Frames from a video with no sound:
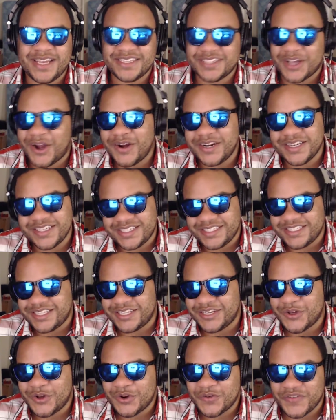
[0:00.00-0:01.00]
I already see the
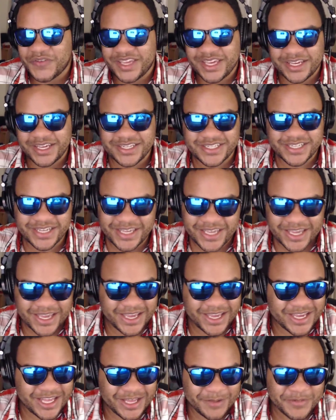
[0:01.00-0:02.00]
notification
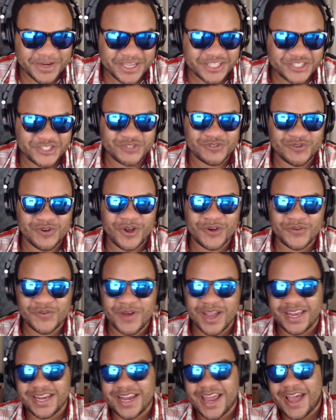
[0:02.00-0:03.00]
gang coming in strong
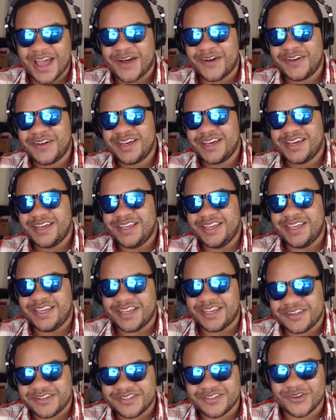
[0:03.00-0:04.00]
right now.
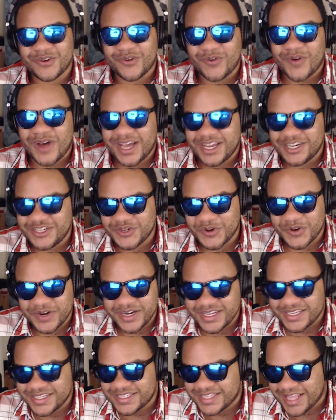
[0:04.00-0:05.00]
Gear Squad,
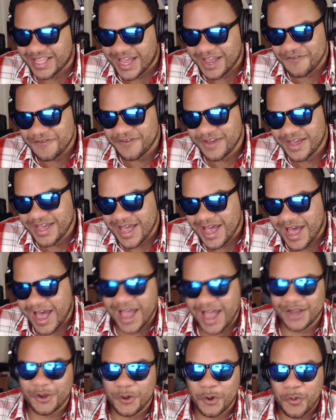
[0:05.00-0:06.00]
Jordan is life.
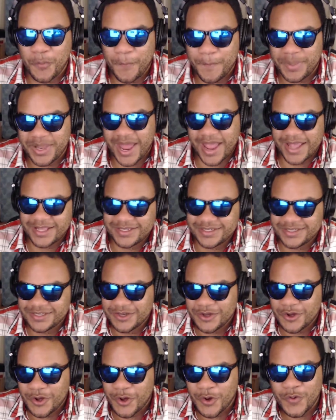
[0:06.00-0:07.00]
I go Blats.
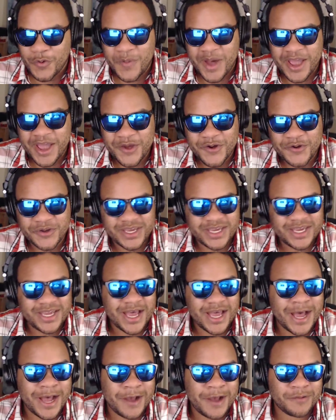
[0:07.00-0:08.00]
Oh my Oki.
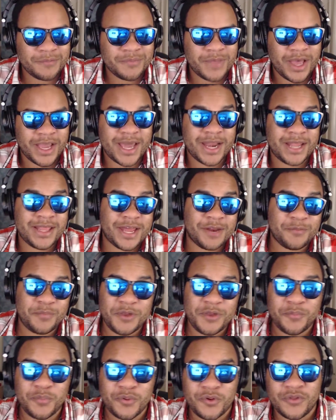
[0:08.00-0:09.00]
I got a lot of
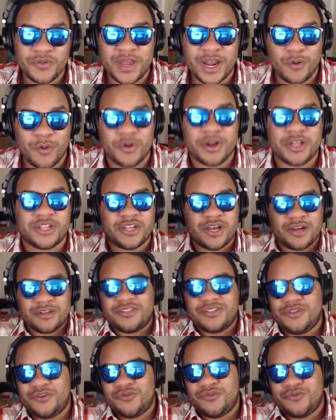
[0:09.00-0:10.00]
people that I want to
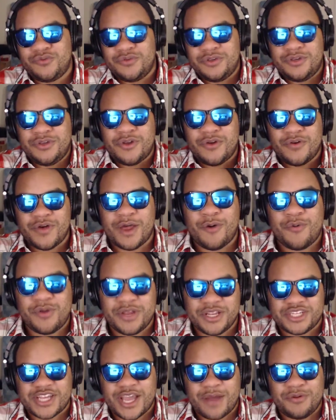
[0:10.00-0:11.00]
talk to you. I
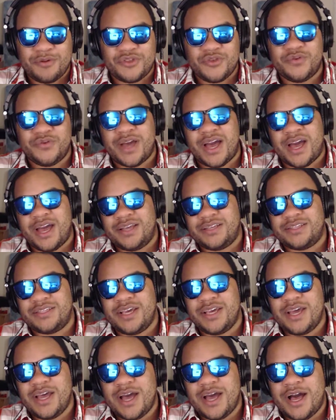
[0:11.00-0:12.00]
want to chat with you guys.
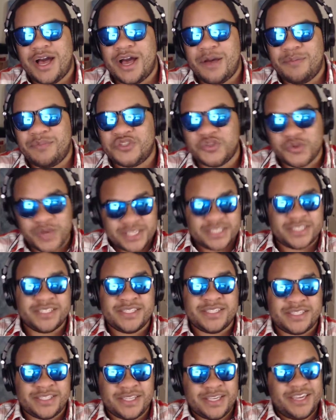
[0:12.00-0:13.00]
As you guys can
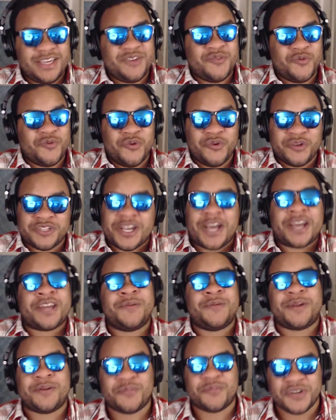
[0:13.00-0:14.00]
see, we're talking
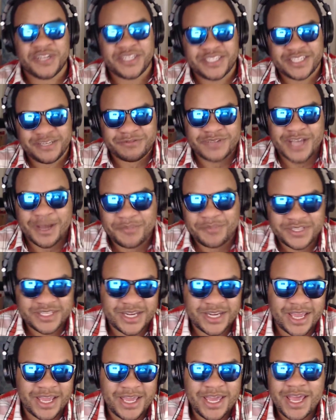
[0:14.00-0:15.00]
about a pretty deep topic
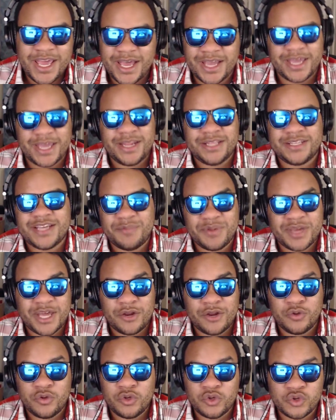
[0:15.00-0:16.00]
today. Again, a topic I
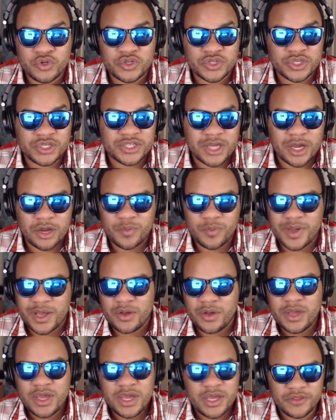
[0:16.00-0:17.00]
don't usually talk
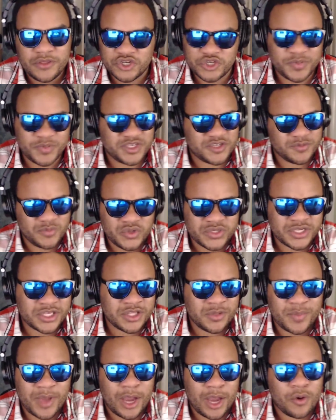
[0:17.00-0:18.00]
about. There should be some music in
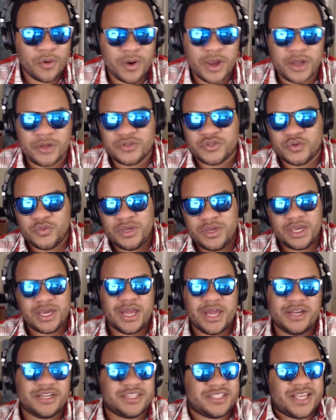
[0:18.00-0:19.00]
the background so we can
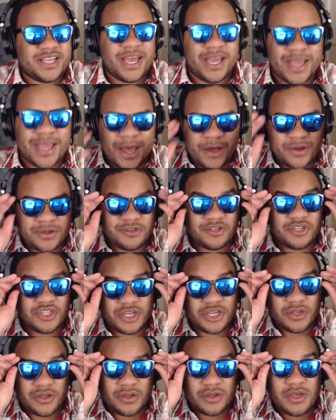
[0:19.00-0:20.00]
kind of just hang out and
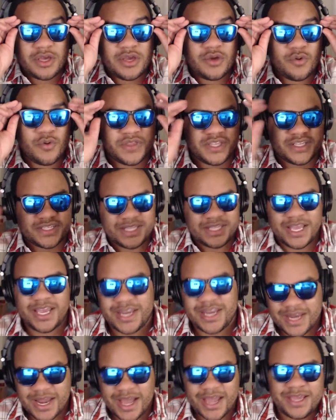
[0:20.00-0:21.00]
chill with this
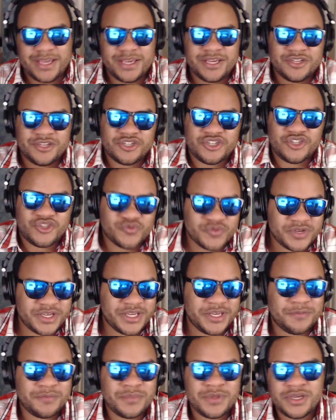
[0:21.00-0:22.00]
late night
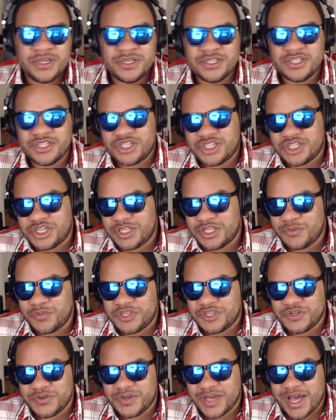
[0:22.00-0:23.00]
stream, just chilling
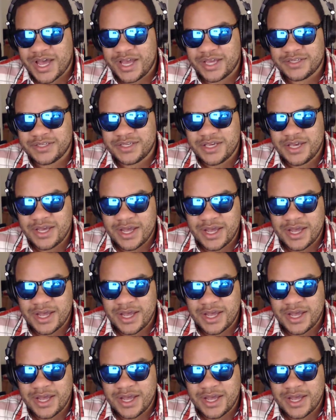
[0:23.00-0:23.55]
with you guys.